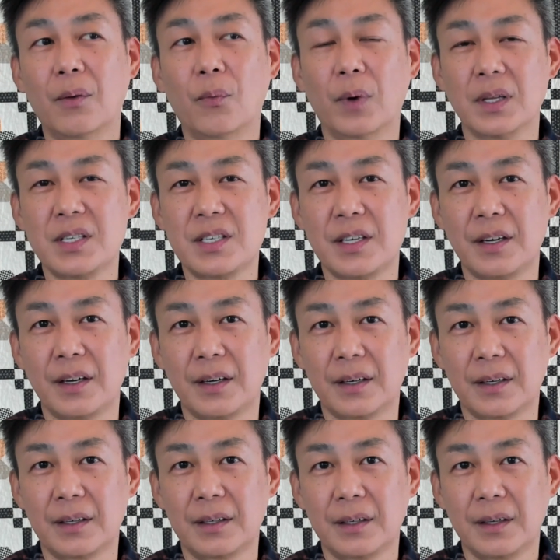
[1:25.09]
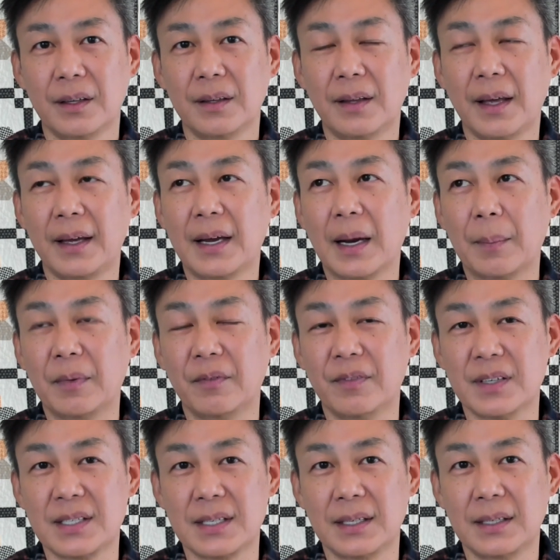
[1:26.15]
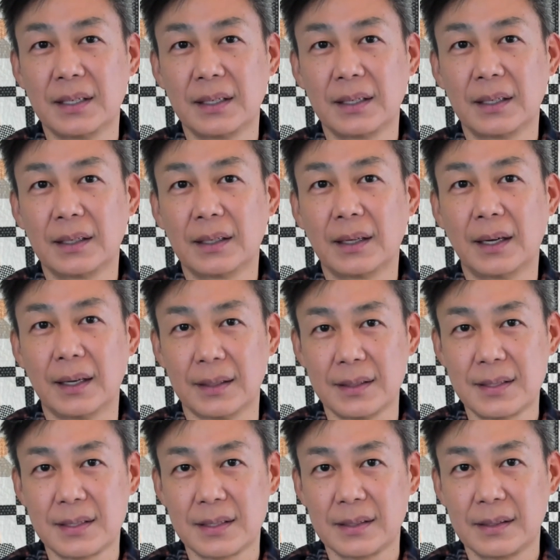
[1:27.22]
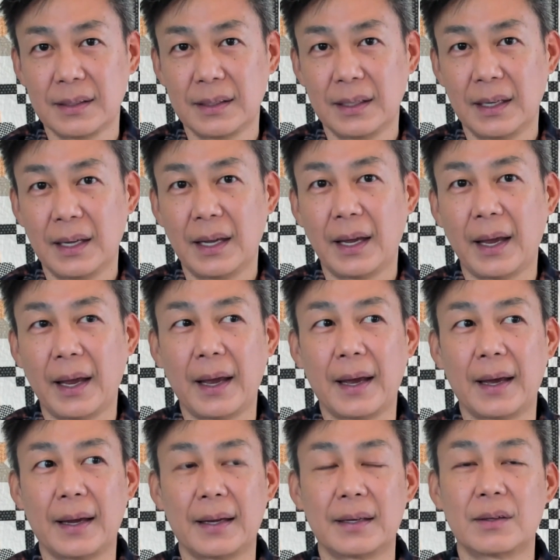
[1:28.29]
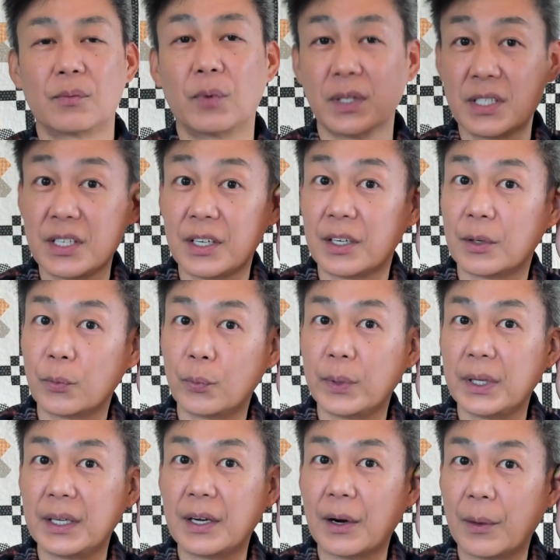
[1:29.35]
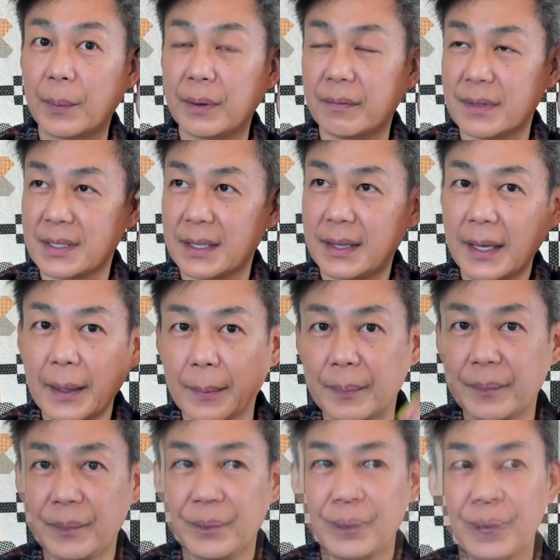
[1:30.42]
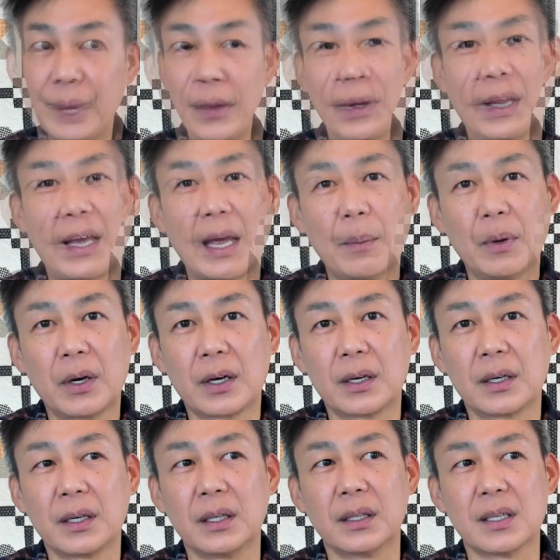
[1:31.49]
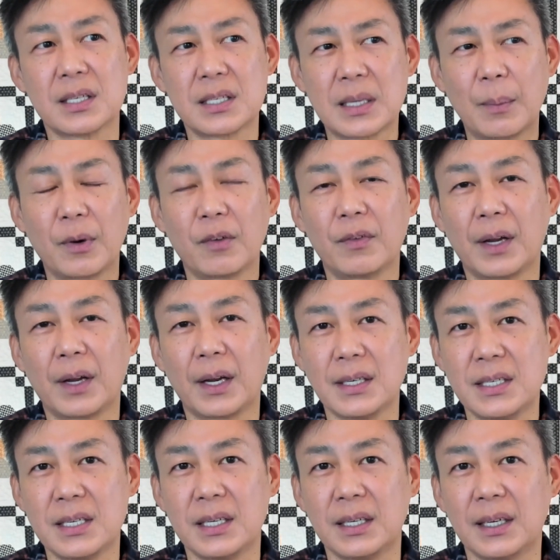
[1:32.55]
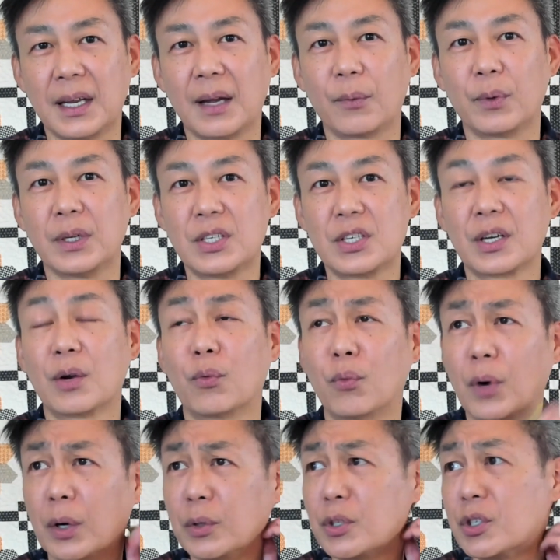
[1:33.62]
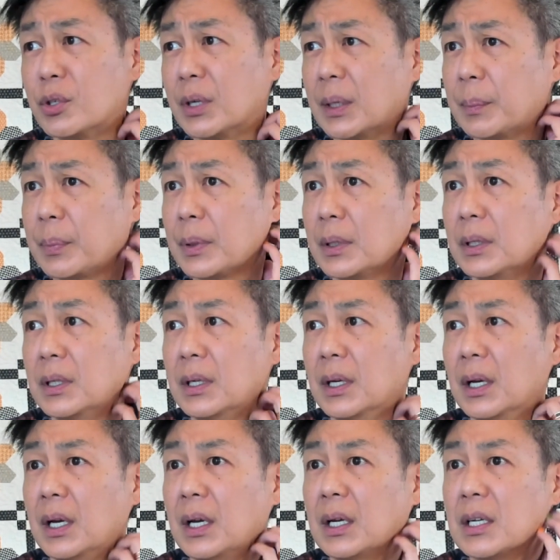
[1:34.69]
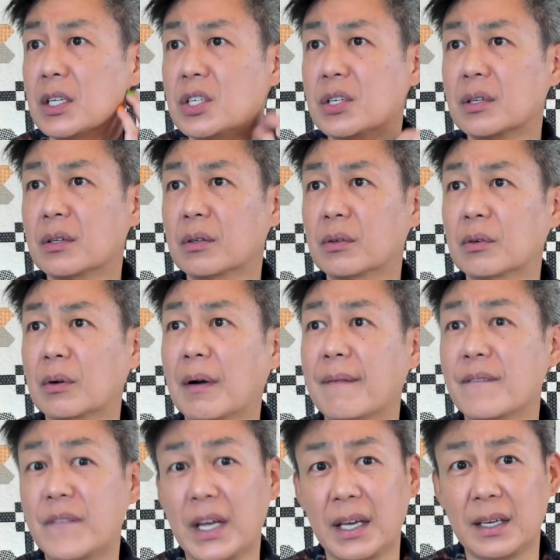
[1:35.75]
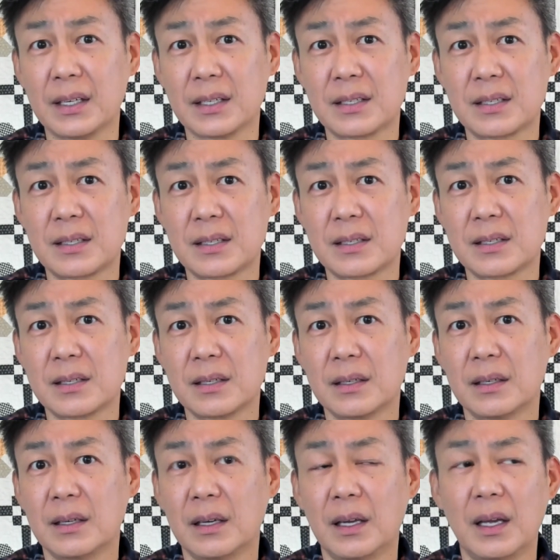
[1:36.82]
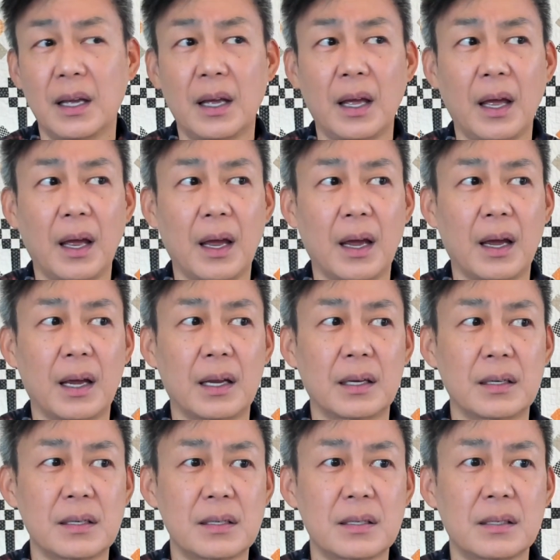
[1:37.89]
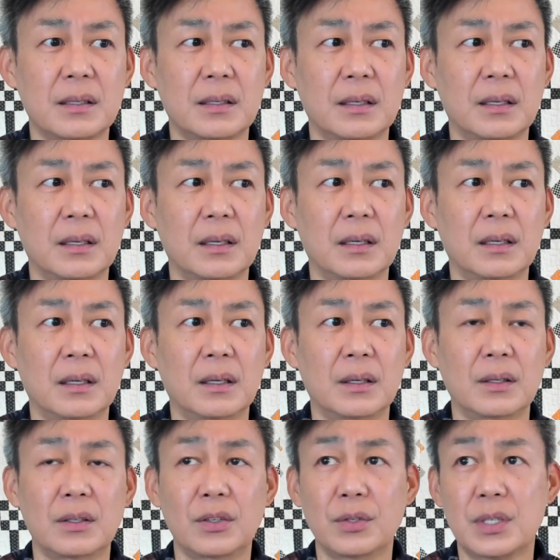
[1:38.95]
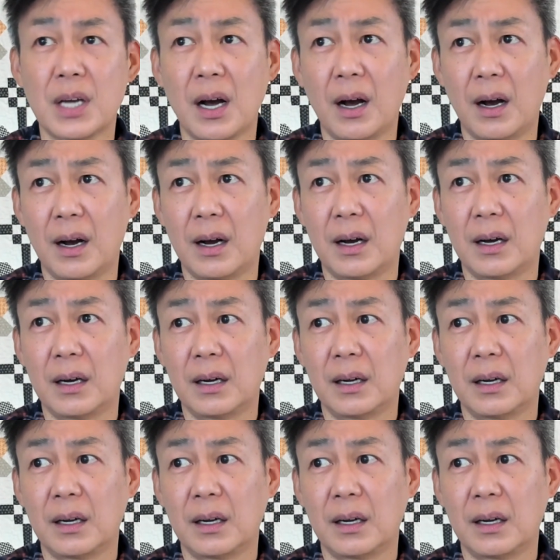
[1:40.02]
Once a year they come and visit us, and once a year we go and visit them. Yeah, they came here in the summer of 19 and we took a road trip to Vegas and Utah